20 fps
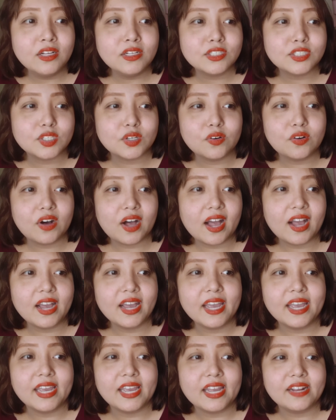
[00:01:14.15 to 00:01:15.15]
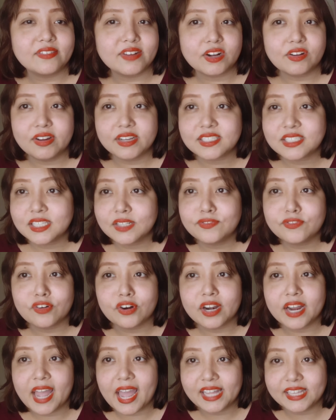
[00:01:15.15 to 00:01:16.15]
so I requested for
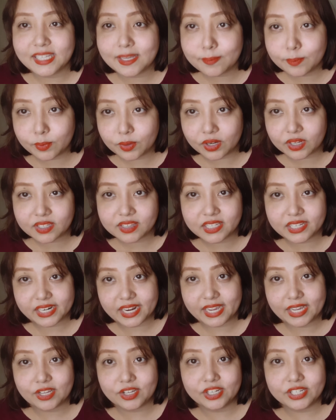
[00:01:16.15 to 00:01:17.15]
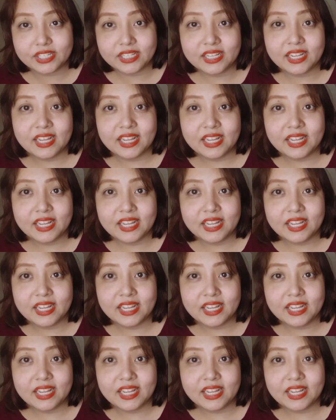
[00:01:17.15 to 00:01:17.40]
any book that I could